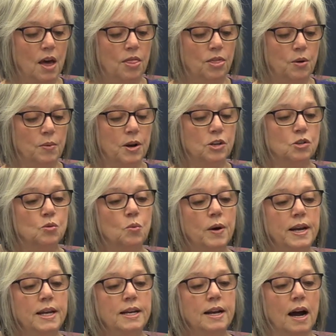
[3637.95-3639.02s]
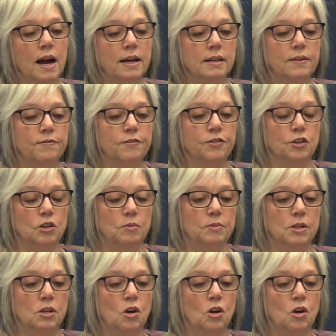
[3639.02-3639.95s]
there were 29 confirmed